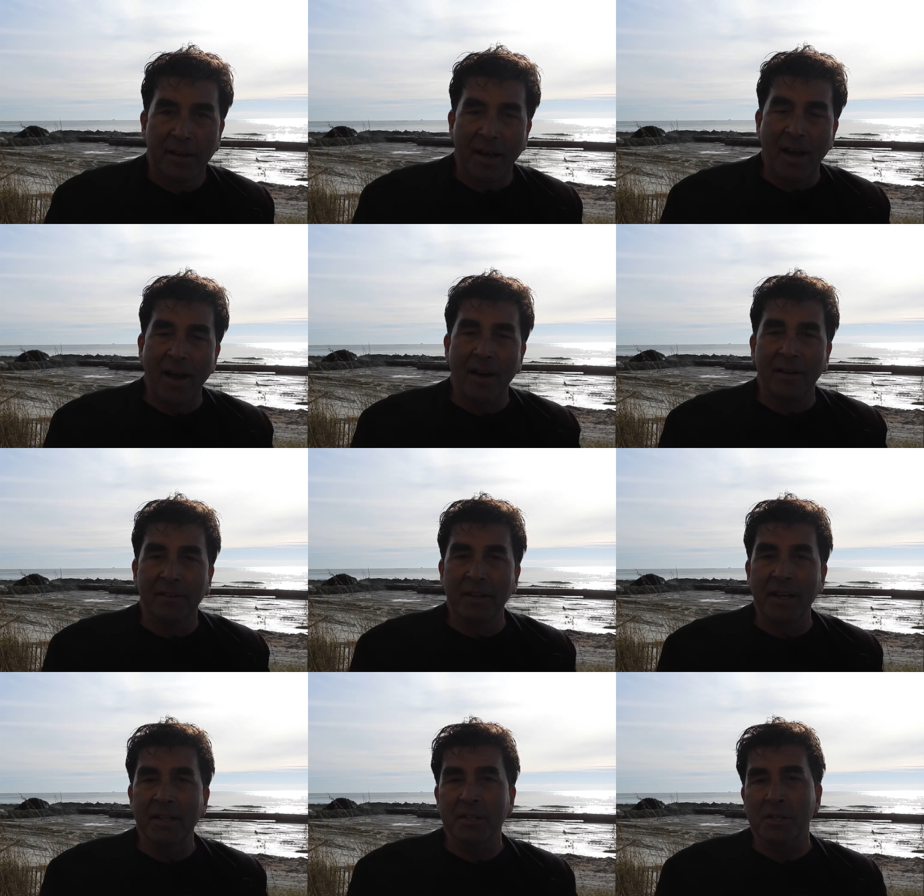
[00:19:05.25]
uh,
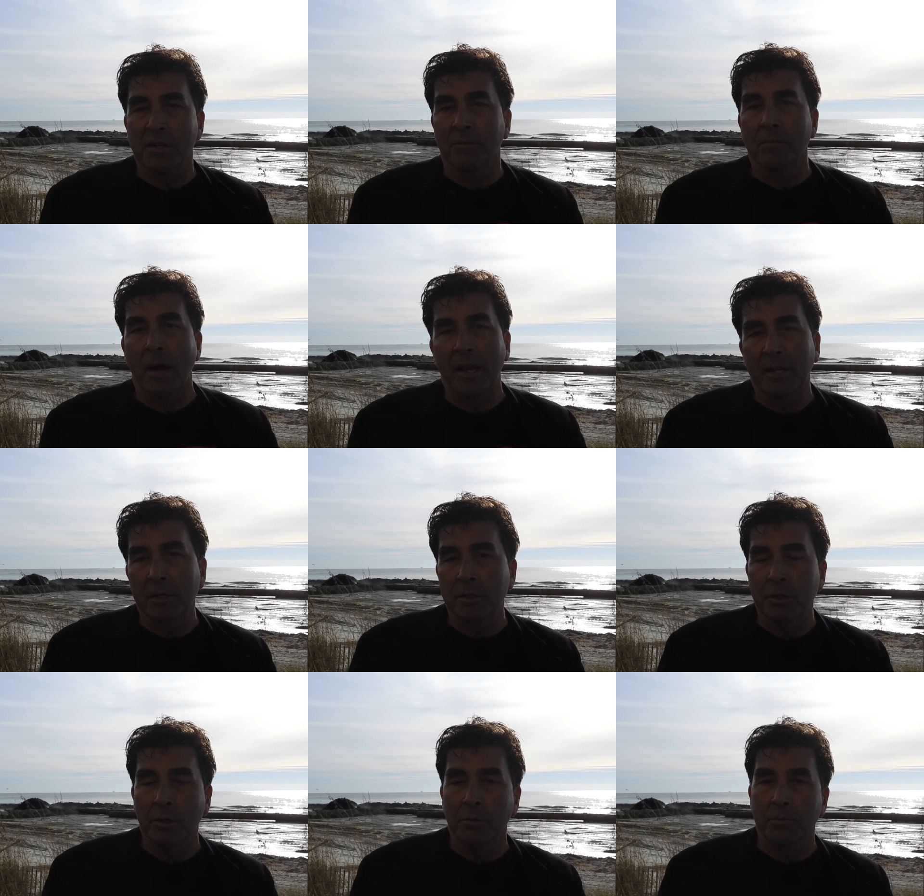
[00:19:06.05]
links of my
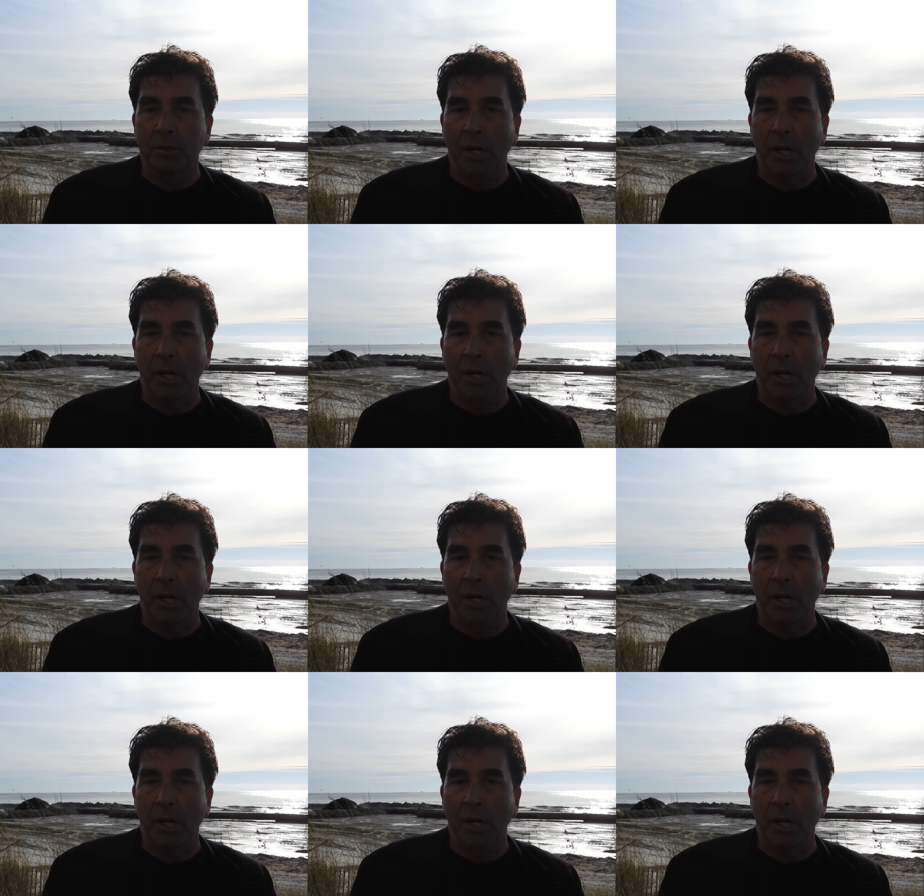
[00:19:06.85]
YouTube